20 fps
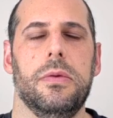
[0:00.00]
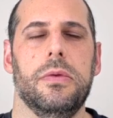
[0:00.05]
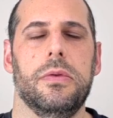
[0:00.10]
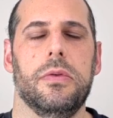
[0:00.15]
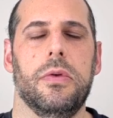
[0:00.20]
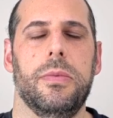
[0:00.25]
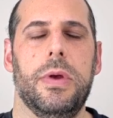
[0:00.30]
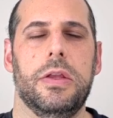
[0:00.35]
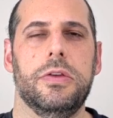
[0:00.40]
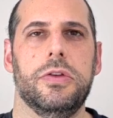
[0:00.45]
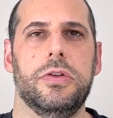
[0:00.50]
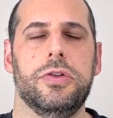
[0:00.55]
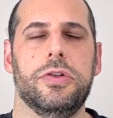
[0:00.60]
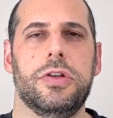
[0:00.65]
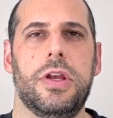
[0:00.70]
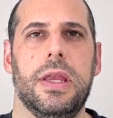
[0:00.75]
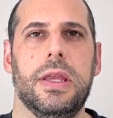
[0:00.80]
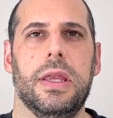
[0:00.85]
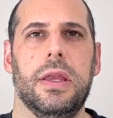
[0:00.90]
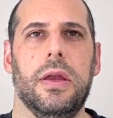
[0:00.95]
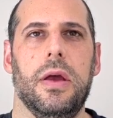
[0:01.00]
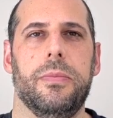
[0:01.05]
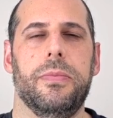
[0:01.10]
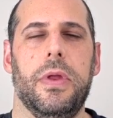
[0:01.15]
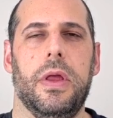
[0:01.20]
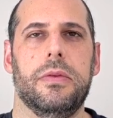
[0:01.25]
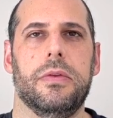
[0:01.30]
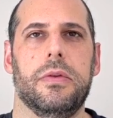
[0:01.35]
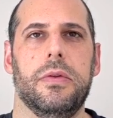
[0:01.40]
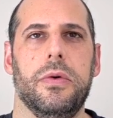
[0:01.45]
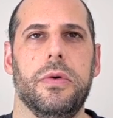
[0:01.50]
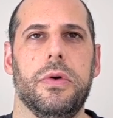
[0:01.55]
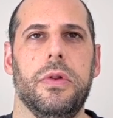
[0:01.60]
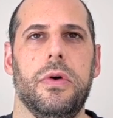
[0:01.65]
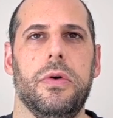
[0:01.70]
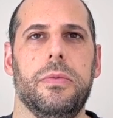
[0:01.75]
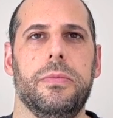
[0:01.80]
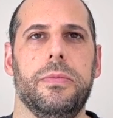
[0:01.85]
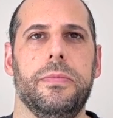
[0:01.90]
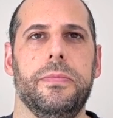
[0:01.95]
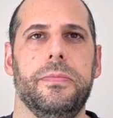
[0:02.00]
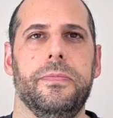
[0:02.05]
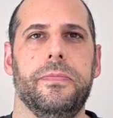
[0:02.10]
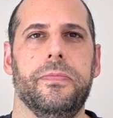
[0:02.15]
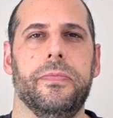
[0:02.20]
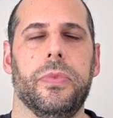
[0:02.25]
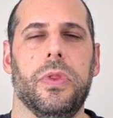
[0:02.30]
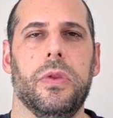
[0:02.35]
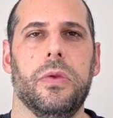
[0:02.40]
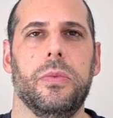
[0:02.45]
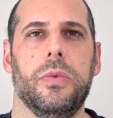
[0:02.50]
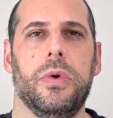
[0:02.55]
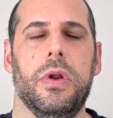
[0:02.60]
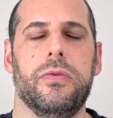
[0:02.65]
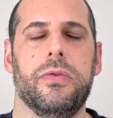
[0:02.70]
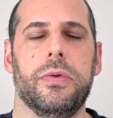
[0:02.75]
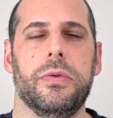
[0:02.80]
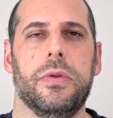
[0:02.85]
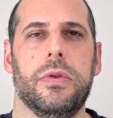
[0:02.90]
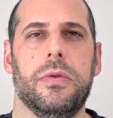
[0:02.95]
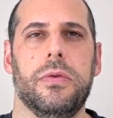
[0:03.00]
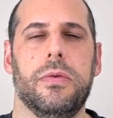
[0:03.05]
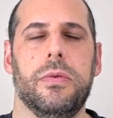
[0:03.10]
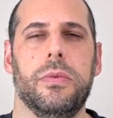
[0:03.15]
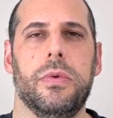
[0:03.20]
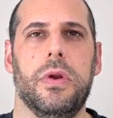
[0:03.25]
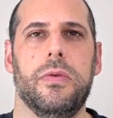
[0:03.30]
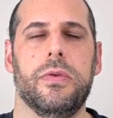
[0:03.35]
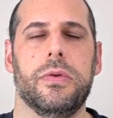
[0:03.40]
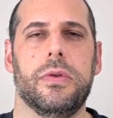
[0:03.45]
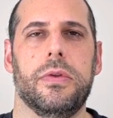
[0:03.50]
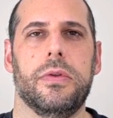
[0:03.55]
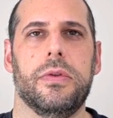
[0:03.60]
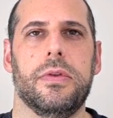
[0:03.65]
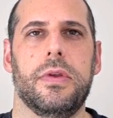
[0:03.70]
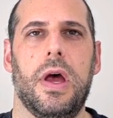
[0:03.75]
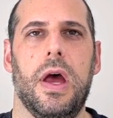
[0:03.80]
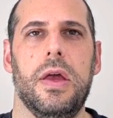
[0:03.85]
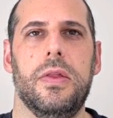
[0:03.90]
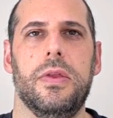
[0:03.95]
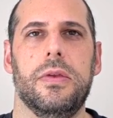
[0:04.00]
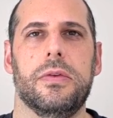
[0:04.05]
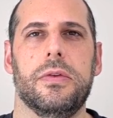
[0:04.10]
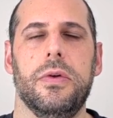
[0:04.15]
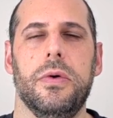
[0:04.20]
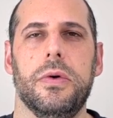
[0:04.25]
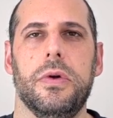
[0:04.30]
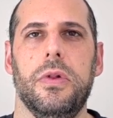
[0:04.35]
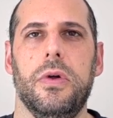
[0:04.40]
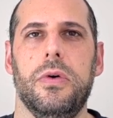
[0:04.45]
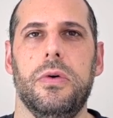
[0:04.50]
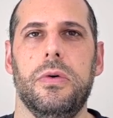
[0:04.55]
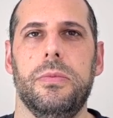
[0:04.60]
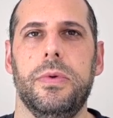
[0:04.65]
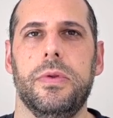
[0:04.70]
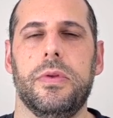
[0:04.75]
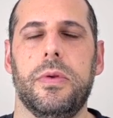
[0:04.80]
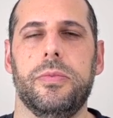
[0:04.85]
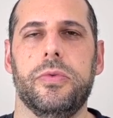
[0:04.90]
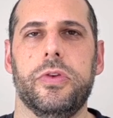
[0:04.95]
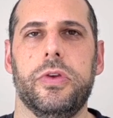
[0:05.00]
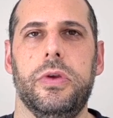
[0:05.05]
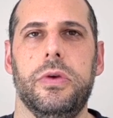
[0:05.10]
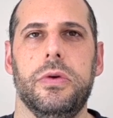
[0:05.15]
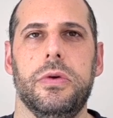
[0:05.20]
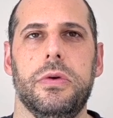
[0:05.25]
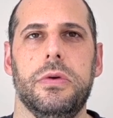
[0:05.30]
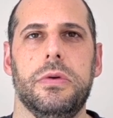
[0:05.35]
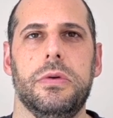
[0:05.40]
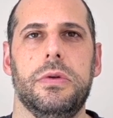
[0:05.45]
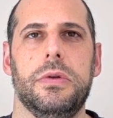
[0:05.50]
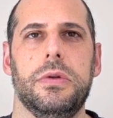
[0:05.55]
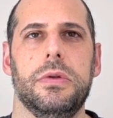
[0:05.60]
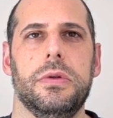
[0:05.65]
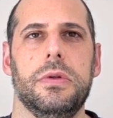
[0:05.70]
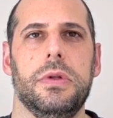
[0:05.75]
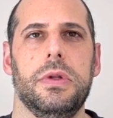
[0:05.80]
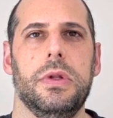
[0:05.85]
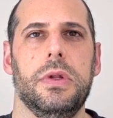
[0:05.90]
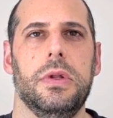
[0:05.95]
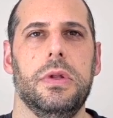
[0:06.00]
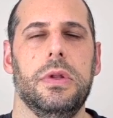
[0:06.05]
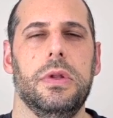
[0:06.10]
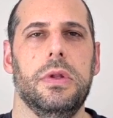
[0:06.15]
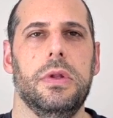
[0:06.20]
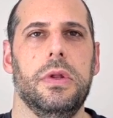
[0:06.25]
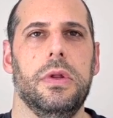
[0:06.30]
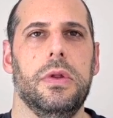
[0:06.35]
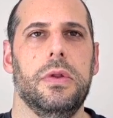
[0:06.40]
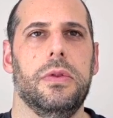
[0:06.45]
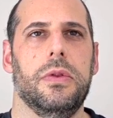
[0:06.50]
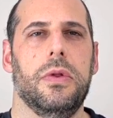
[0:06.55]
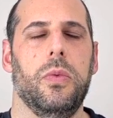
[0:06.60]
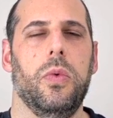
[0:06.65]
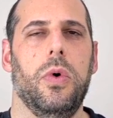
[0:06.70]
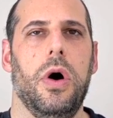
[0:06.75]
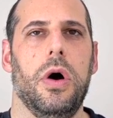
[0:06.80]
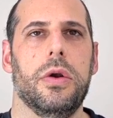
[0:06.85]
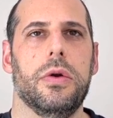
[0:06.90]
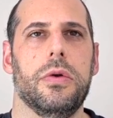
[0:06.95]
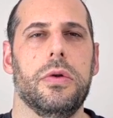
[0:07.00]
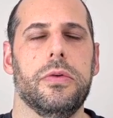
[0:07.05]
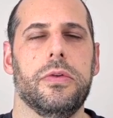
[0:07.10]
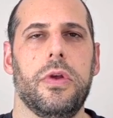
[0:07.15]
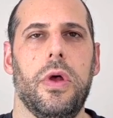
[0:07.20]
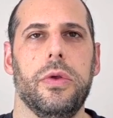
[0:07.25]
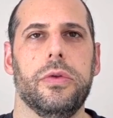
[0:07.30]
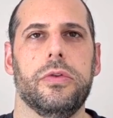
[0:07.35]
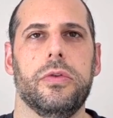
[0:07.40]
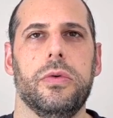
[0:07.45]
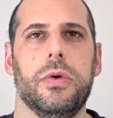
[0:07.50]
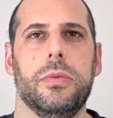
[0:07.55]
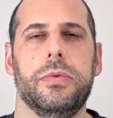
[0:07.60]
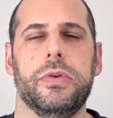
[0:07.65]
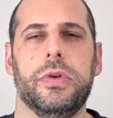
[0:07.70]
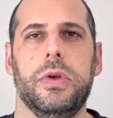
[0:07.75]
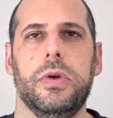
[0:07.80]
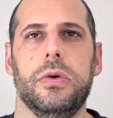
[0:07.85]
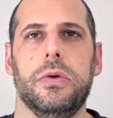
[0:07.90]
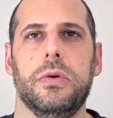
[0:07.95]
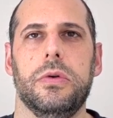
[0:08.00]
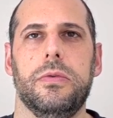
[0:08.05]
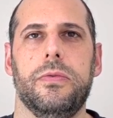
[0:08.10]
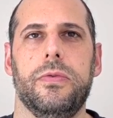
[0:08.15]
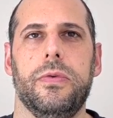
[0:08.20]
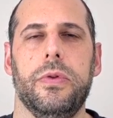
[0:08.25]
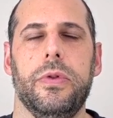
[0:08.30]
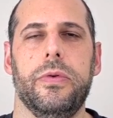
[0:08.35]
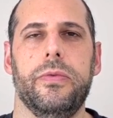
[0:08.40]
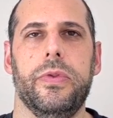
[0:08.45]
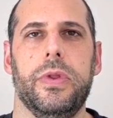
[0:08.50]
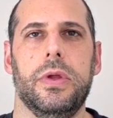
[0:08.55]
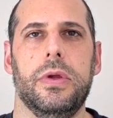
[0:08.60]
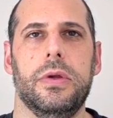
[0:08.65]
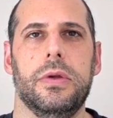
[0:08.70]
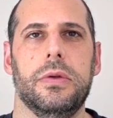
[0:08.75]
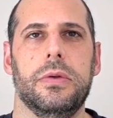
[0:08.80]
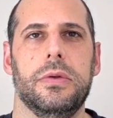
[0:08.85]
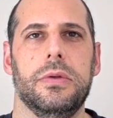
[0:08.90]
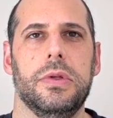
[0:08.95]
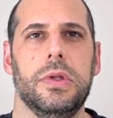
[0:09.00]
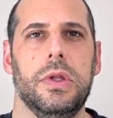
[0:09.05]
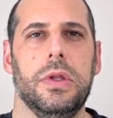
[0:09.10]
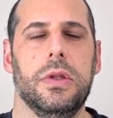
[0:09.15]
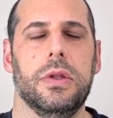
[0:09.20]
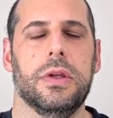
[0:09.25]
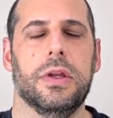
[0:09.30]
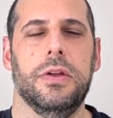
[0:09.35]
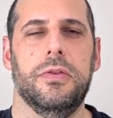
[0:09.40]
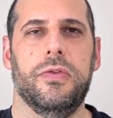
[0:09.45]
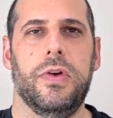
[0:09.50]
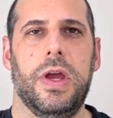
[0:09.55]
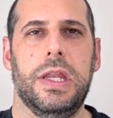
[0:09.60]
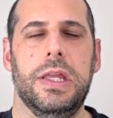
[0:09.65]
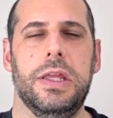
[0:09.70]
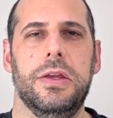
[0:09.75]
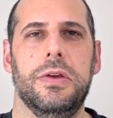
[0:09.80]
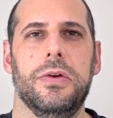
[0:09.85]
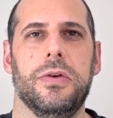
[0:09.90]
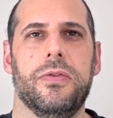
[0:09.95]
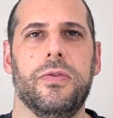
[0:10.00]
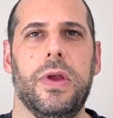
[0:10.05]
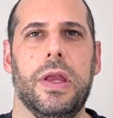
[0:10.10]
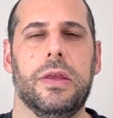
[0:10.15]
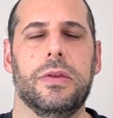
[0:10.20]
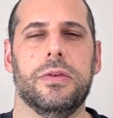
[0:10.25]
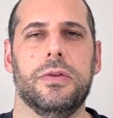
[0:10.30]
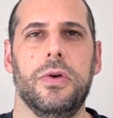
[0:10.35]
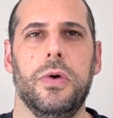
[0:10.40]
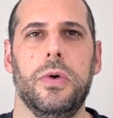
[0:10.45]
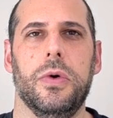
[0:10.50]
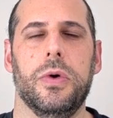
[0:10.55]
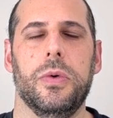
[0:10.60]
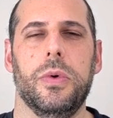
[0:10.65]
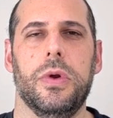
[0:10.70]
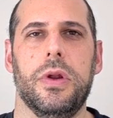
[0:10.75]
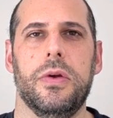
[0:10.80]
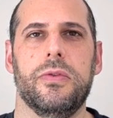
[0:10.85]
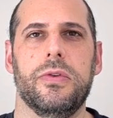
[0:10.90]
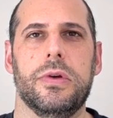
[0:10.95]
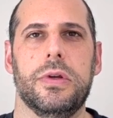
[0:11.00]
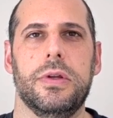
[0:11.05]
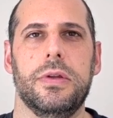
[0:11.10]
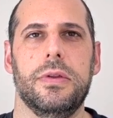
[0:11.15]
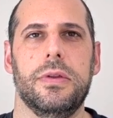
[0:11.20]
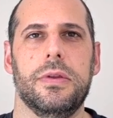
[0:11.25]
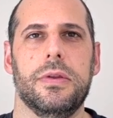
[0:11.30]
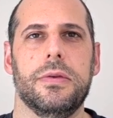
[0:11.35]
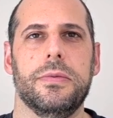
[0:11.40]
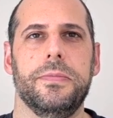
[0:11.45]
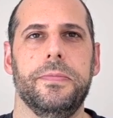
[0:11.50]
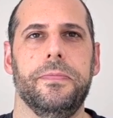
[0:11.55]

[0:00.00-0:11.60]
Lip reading: so imagine shaking up that snow globe. Whatever's inside the snow globe is obscured. The water is also obscured, full of the confetti or fake snow or whatever it is.